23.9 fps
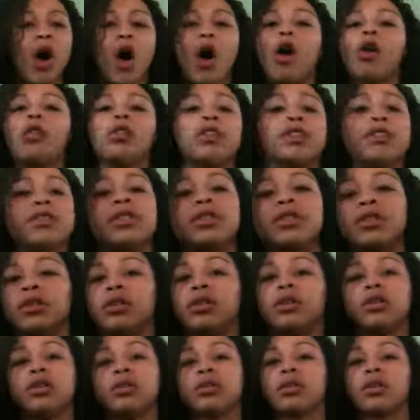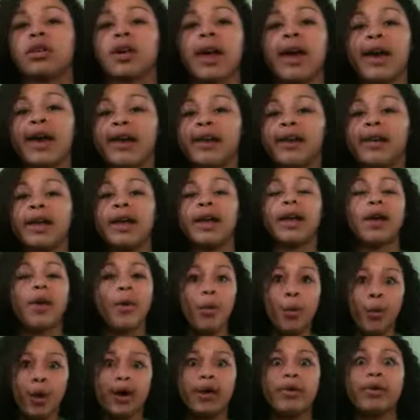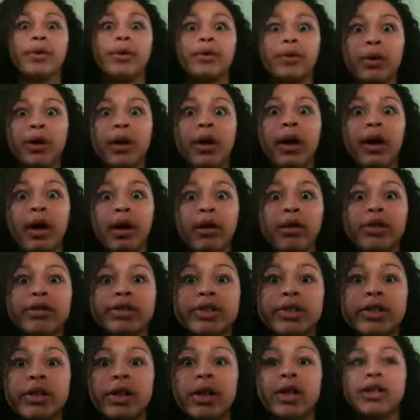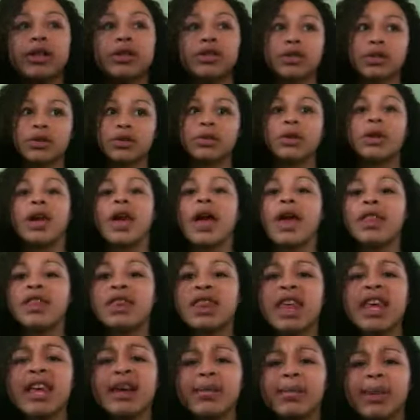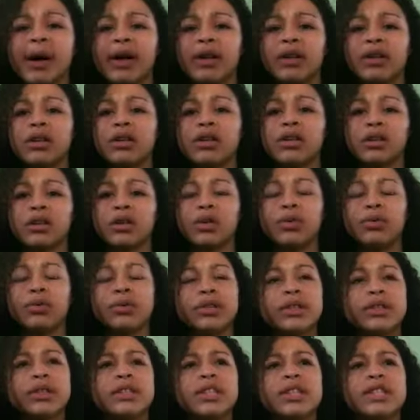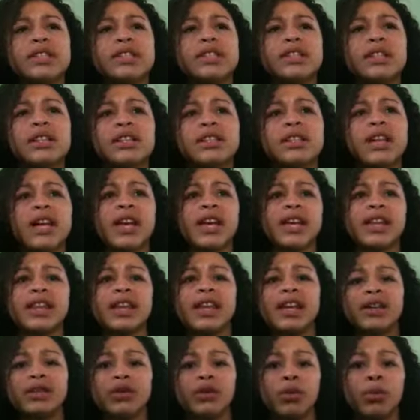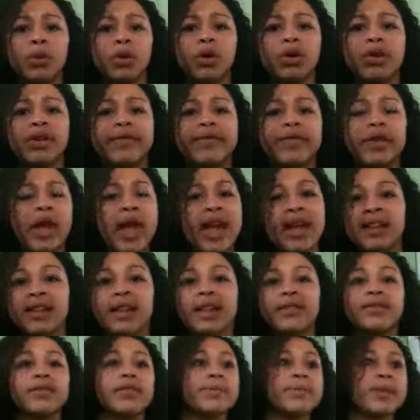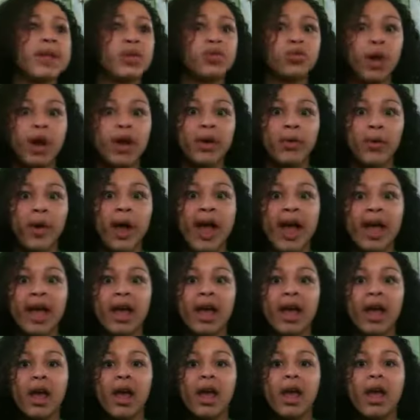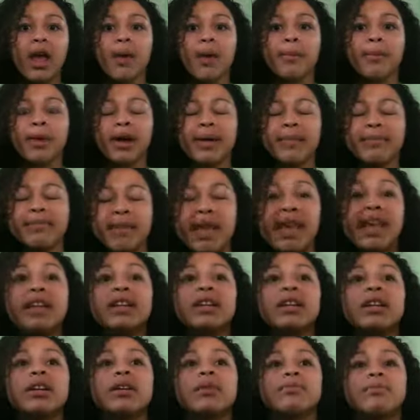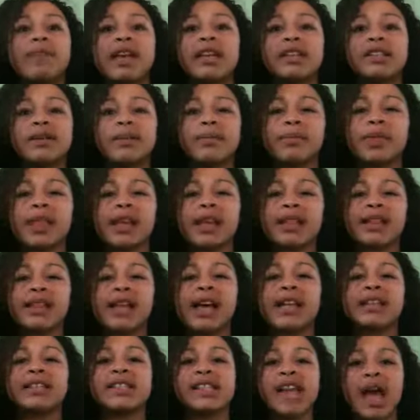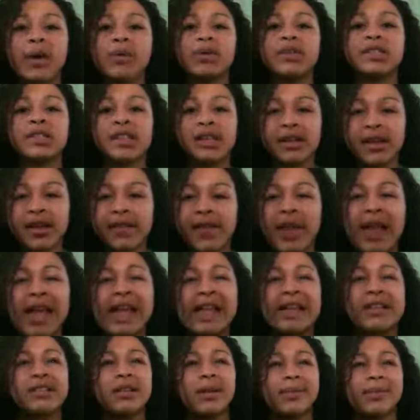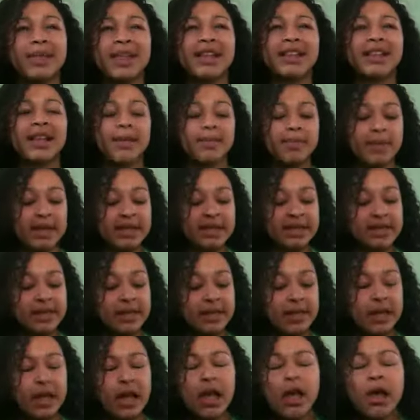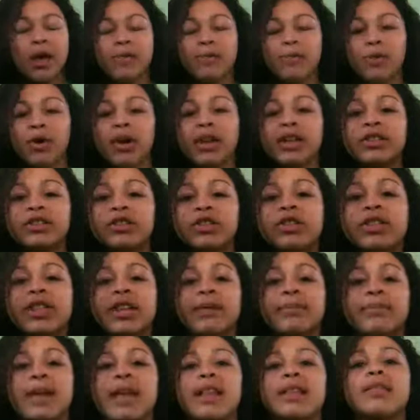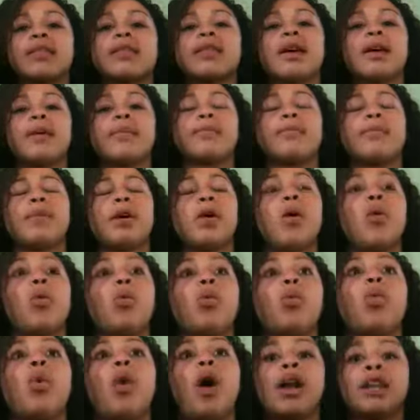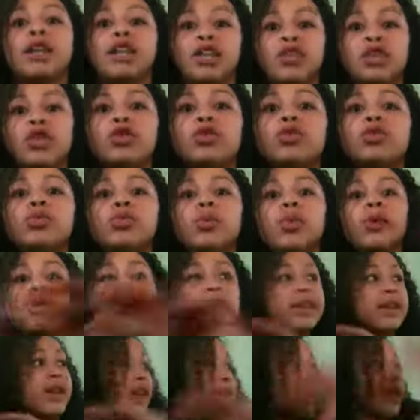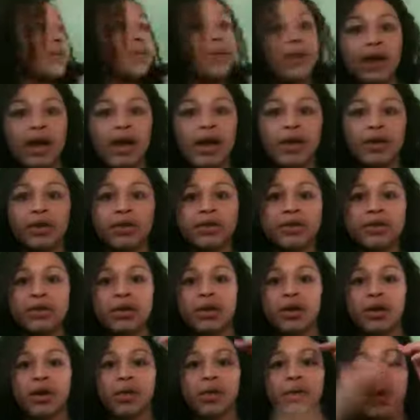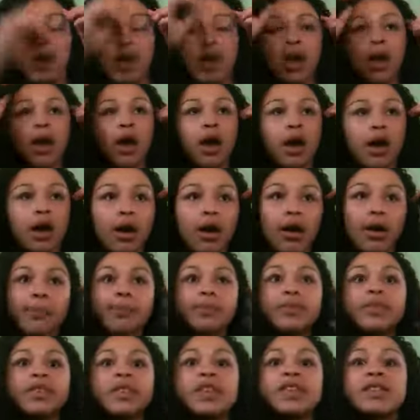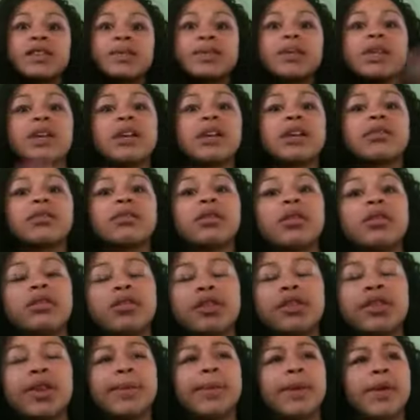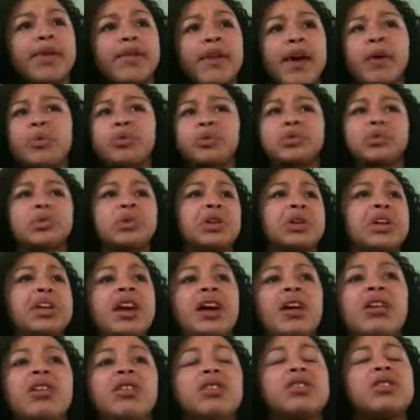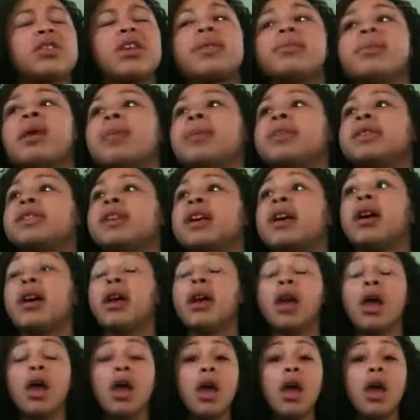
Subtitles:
Hollister, okay? Why do you want to work at Hollister, you know? Think about it, you know, it's not like the end of the world if you can't think of something right away, but make something that sounds significant, something that makes it more interesting, make them want you more than anyone else, you know? Say something, for example, if I was working at Hollister, I'd probably say,